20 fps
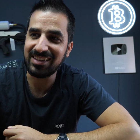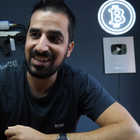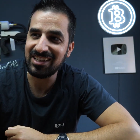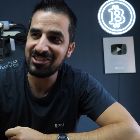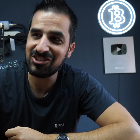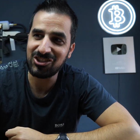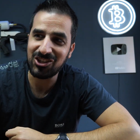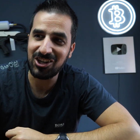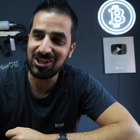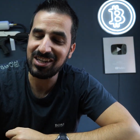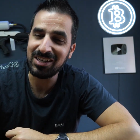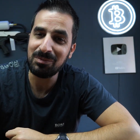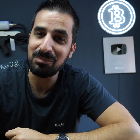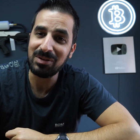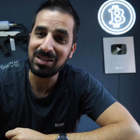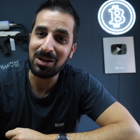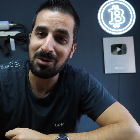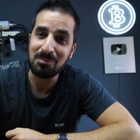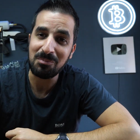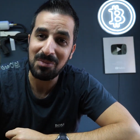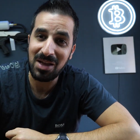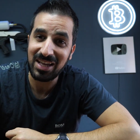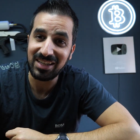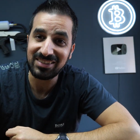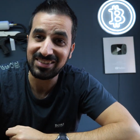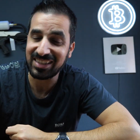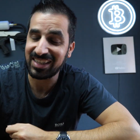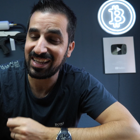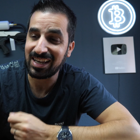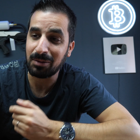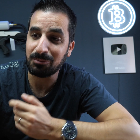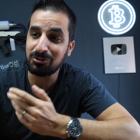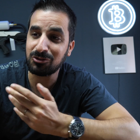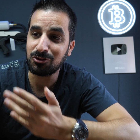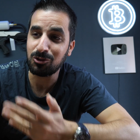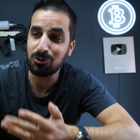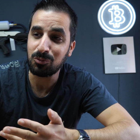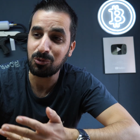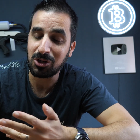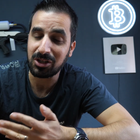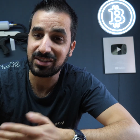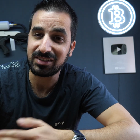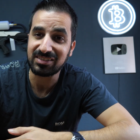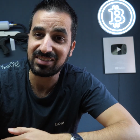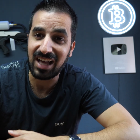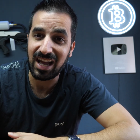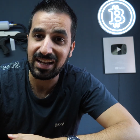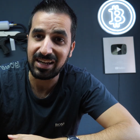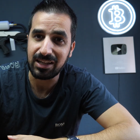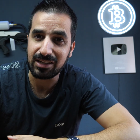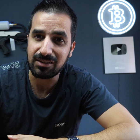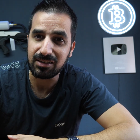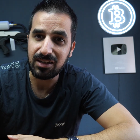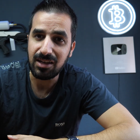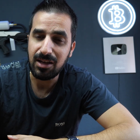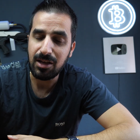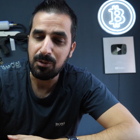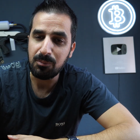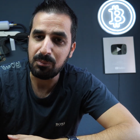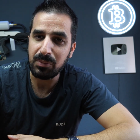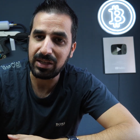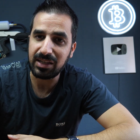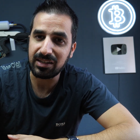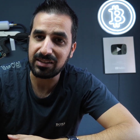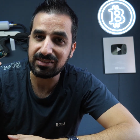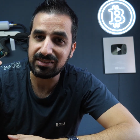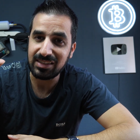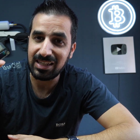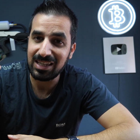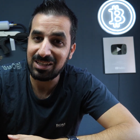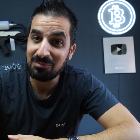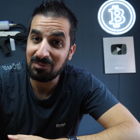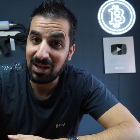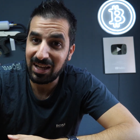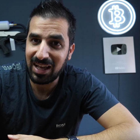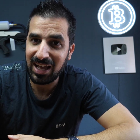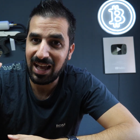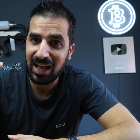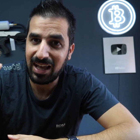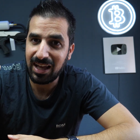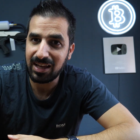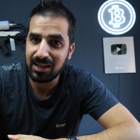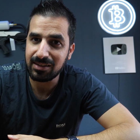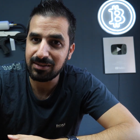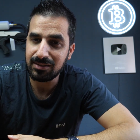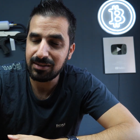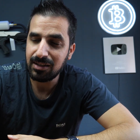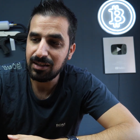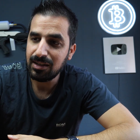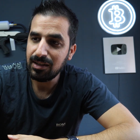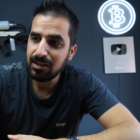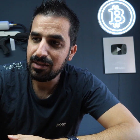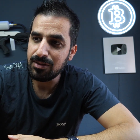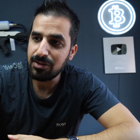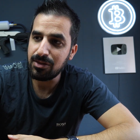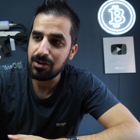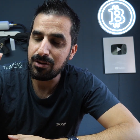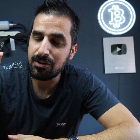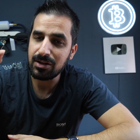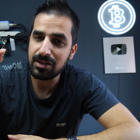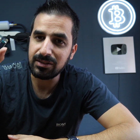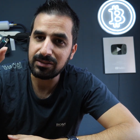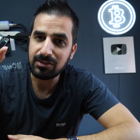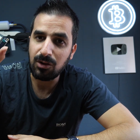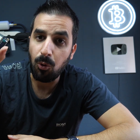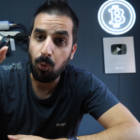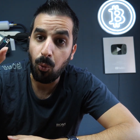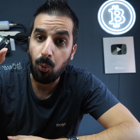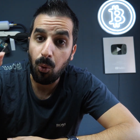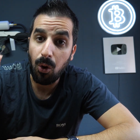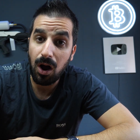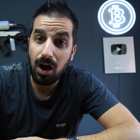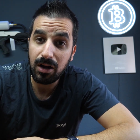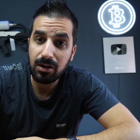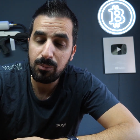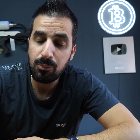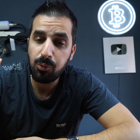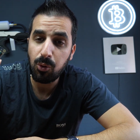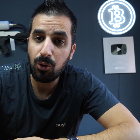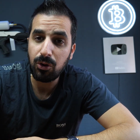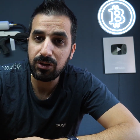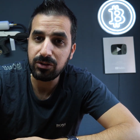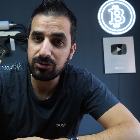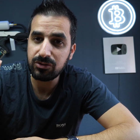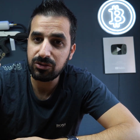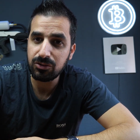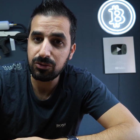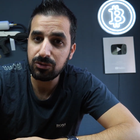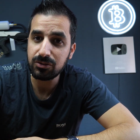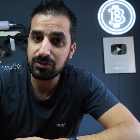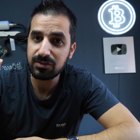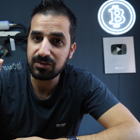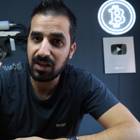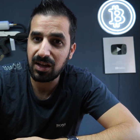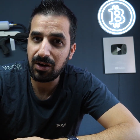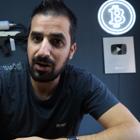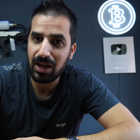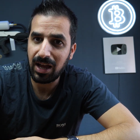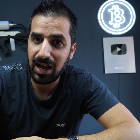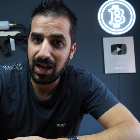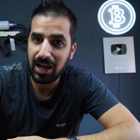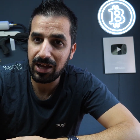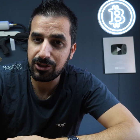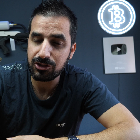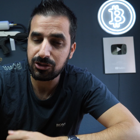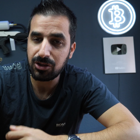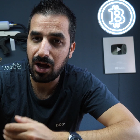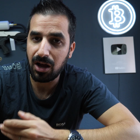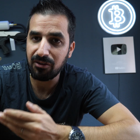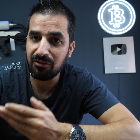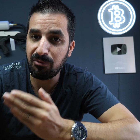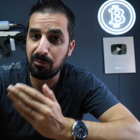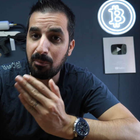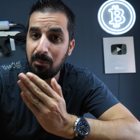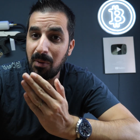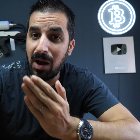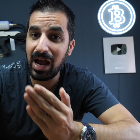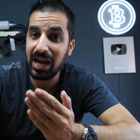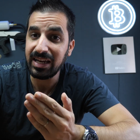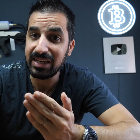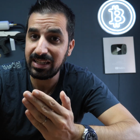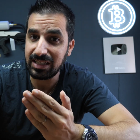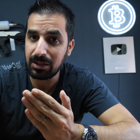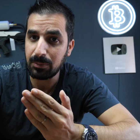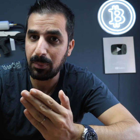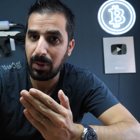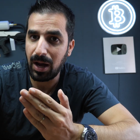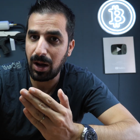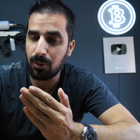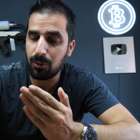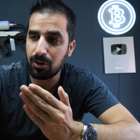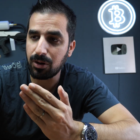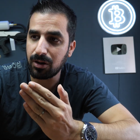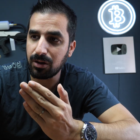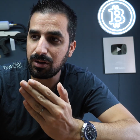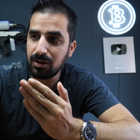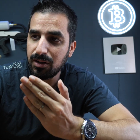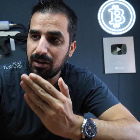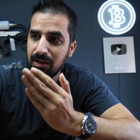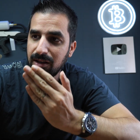the journey been amazing and I'm super excited because in my hand, there is 1.2 terahash of mining power,